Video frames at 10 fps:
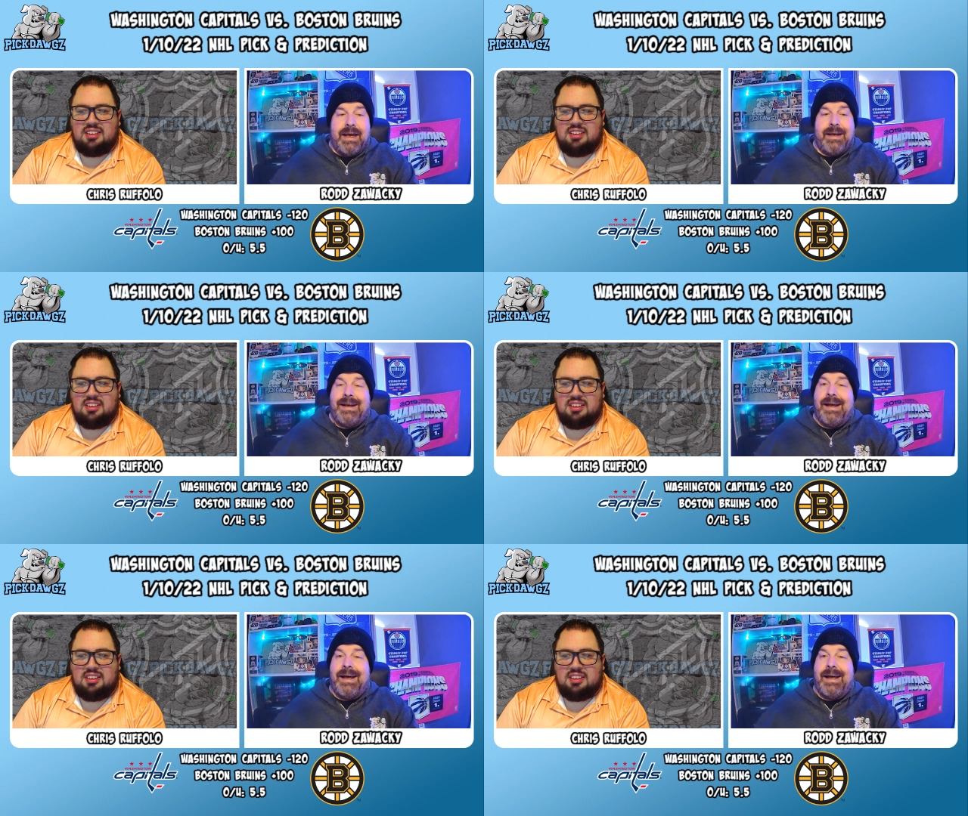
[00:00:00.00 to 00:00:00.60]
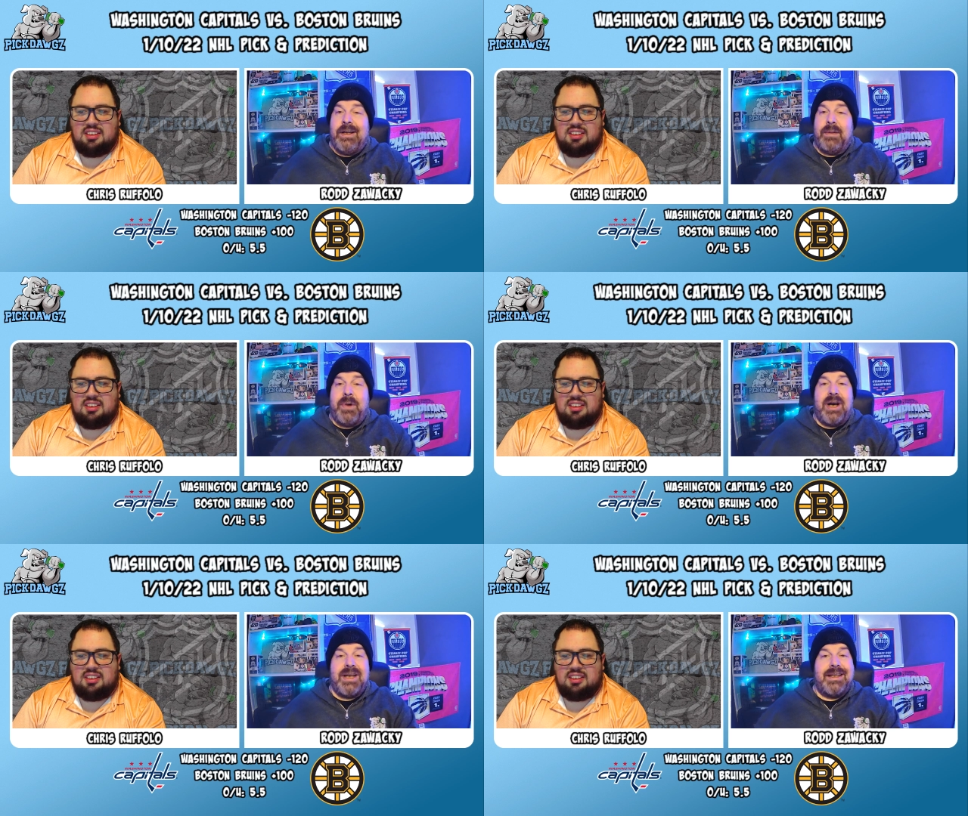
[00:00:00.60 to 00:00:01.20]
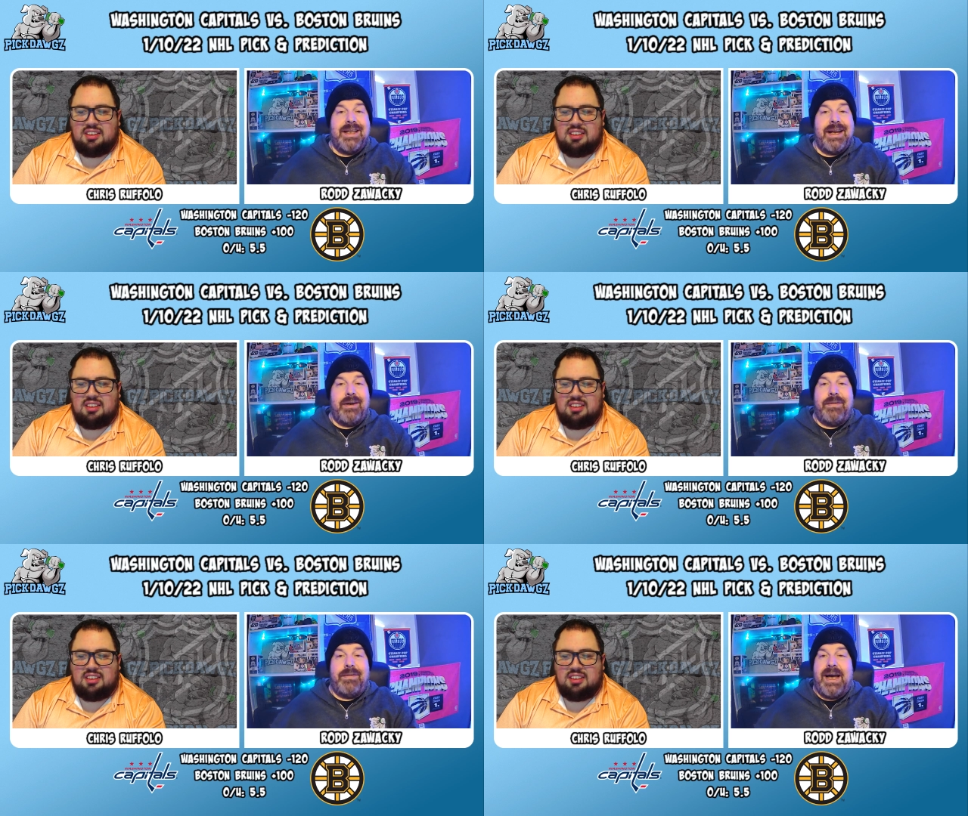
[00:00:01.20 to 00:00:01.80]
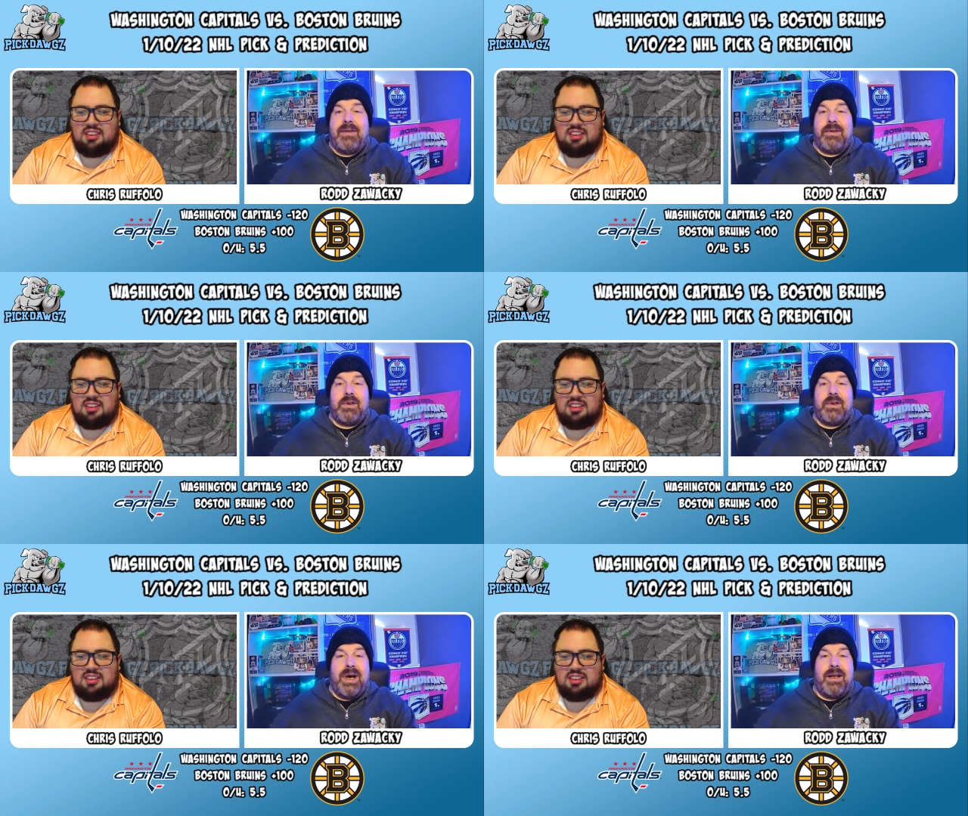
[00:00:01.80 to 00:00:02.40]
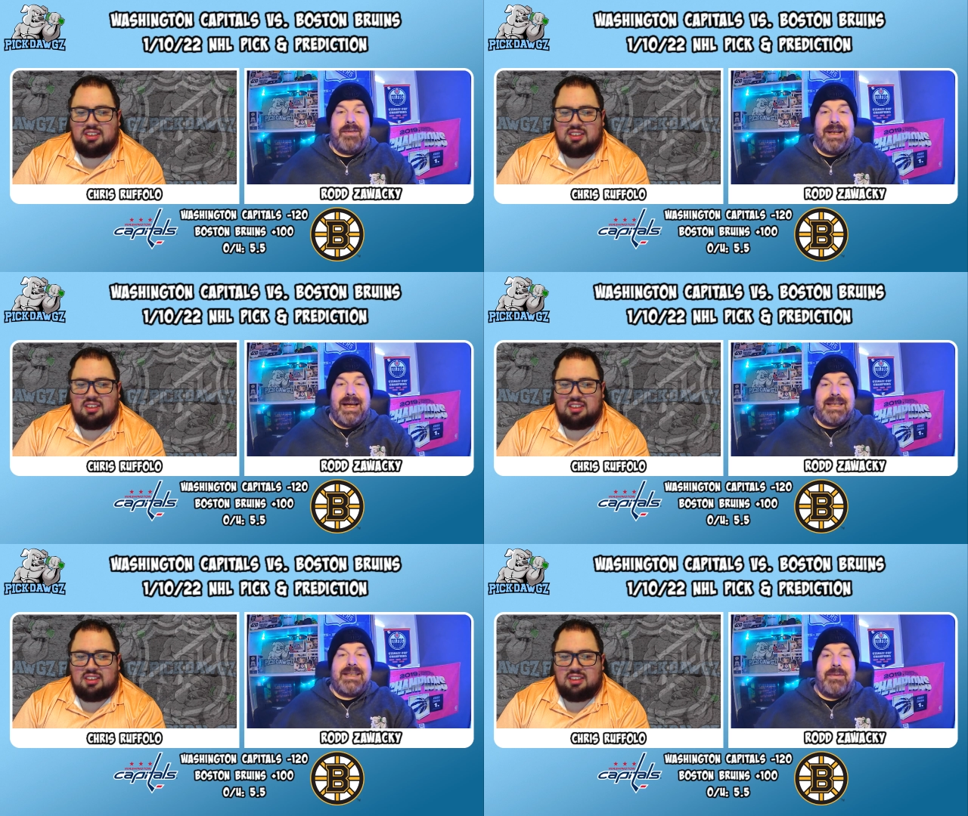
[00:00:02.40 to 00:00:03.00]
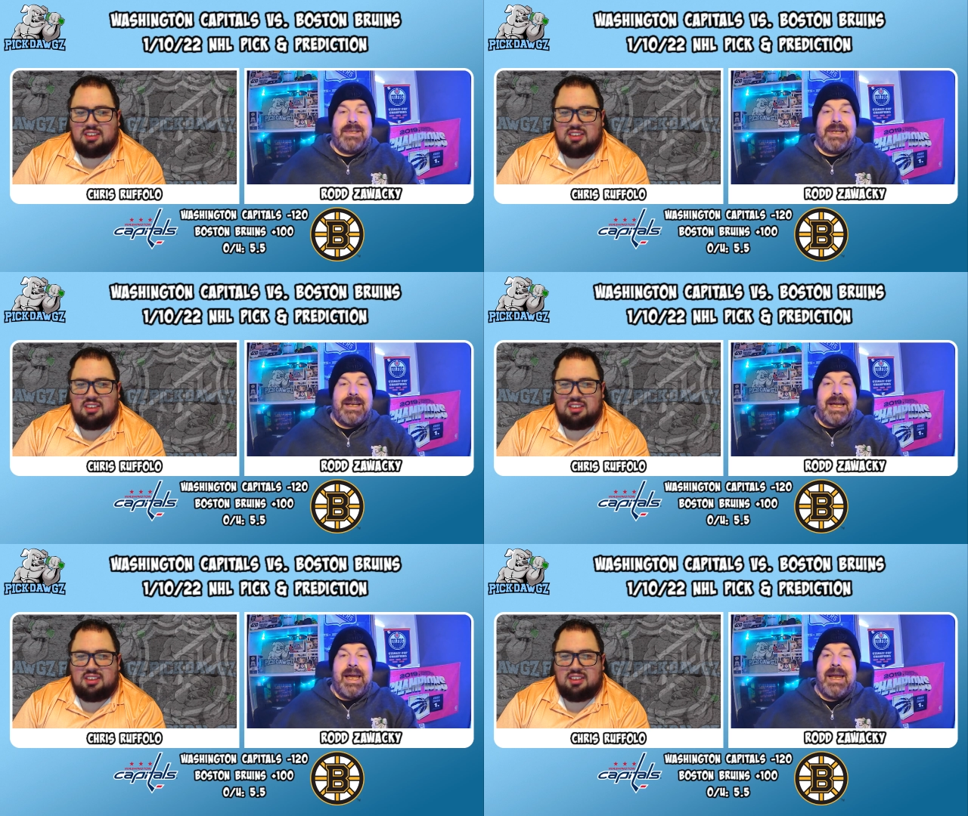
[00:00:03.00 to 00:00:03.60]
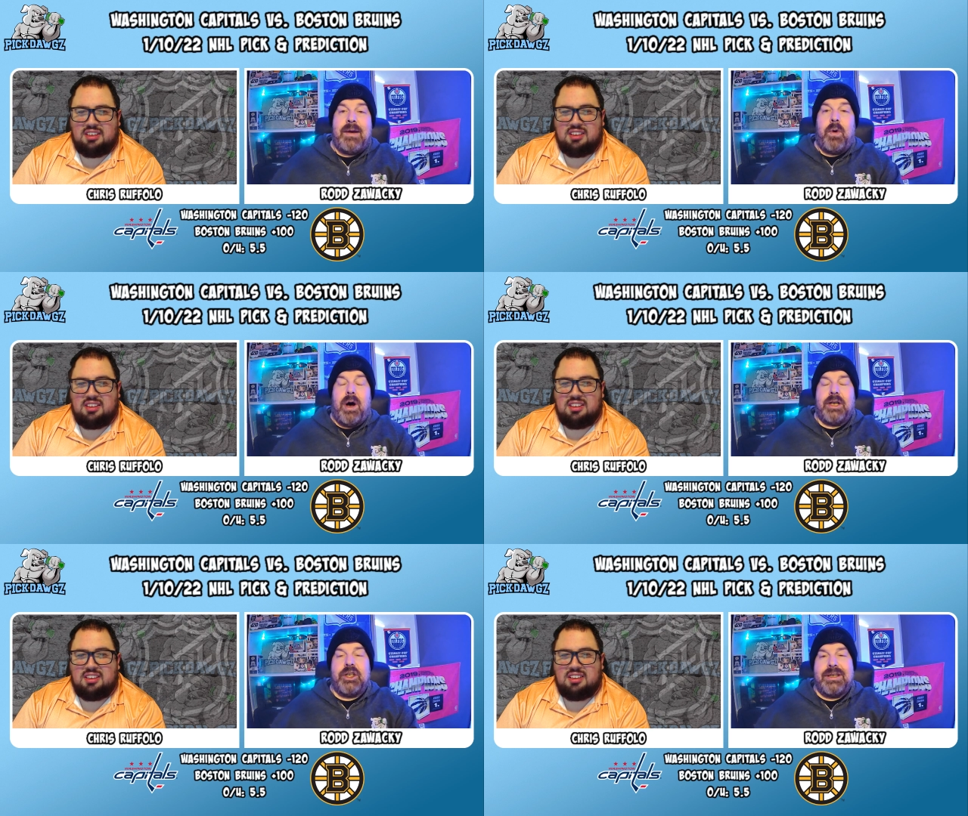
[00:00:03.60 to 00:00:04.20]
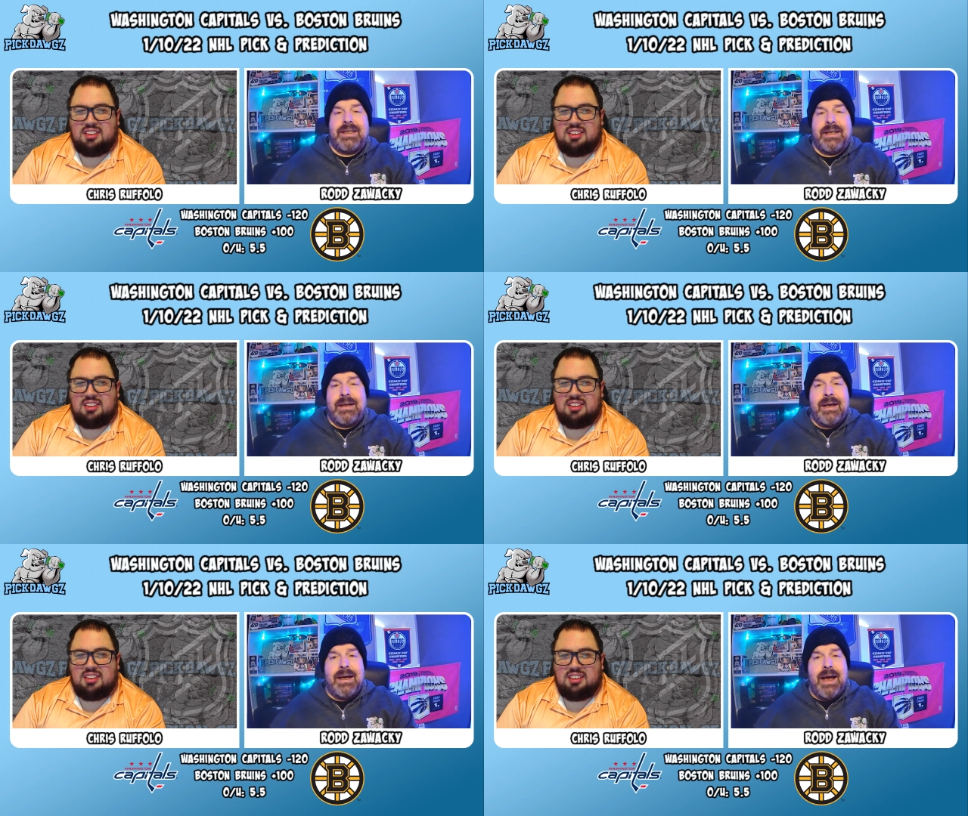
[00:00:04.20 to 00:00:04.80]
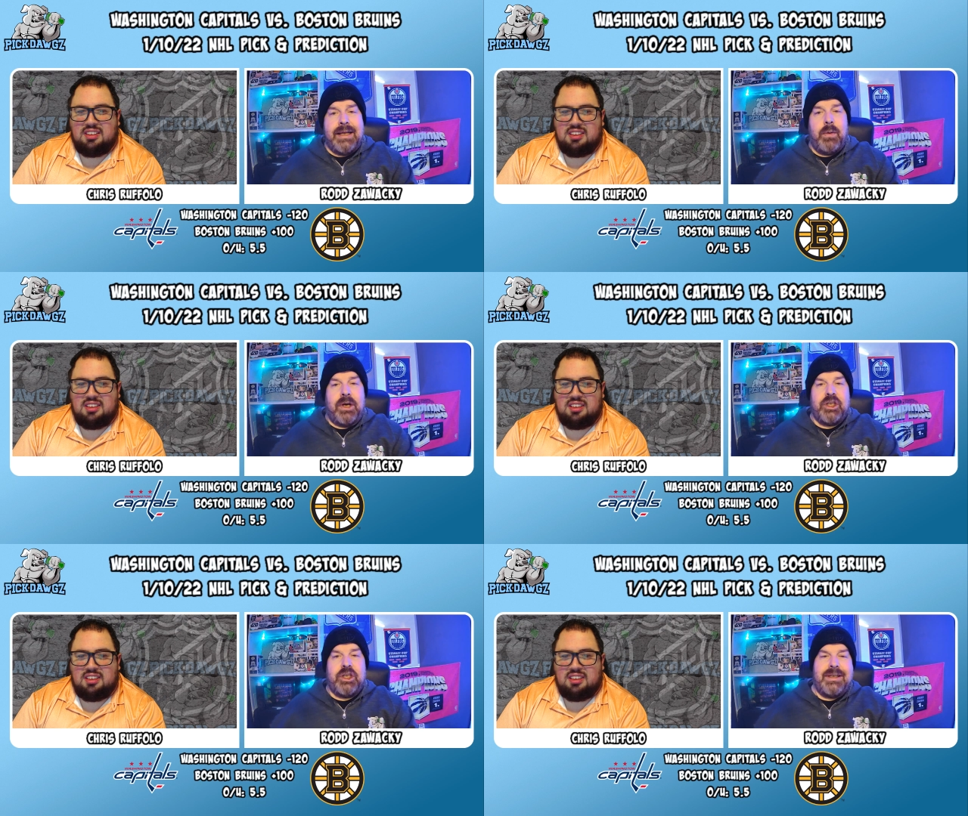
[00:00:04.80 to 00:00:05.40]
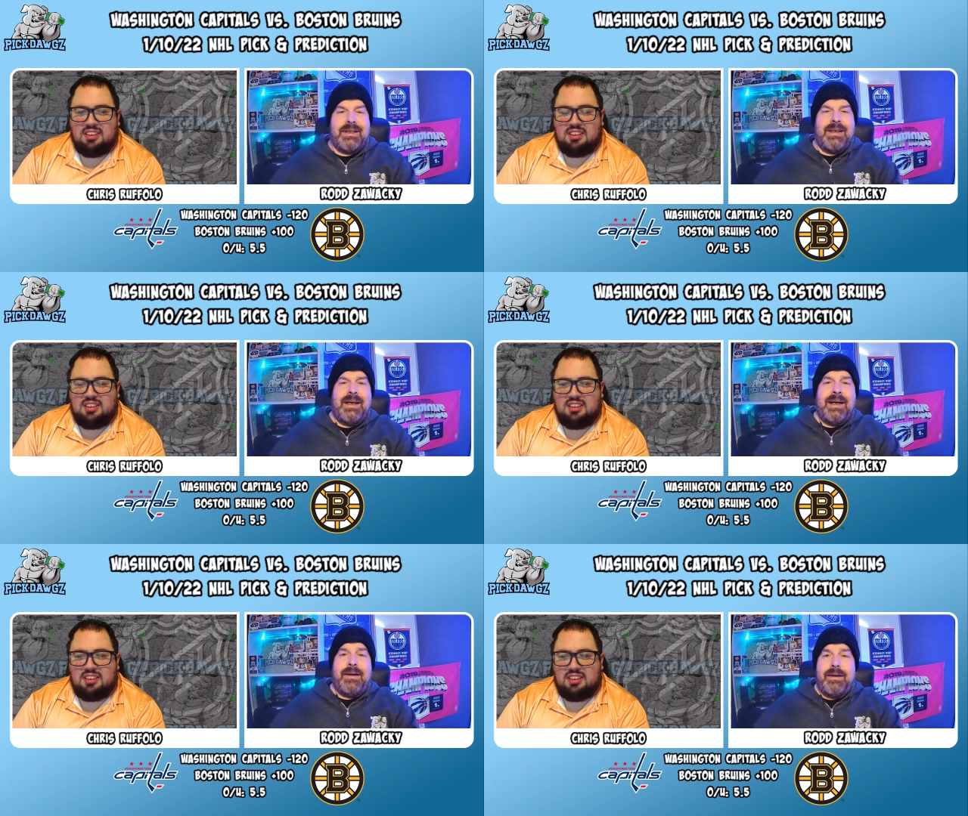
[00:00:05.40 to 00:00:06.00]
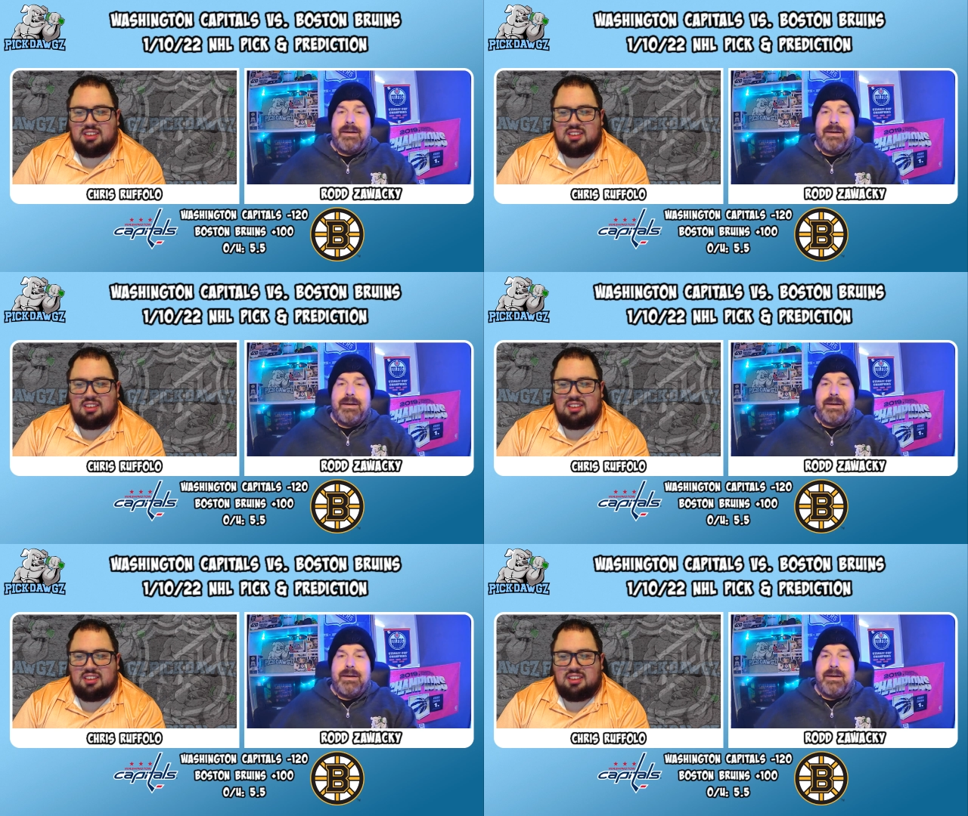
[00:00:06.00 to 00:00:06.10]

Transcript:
Speaker 1: and uh, you look Boston there five and twelve the last seventeen in Washington. I think Washington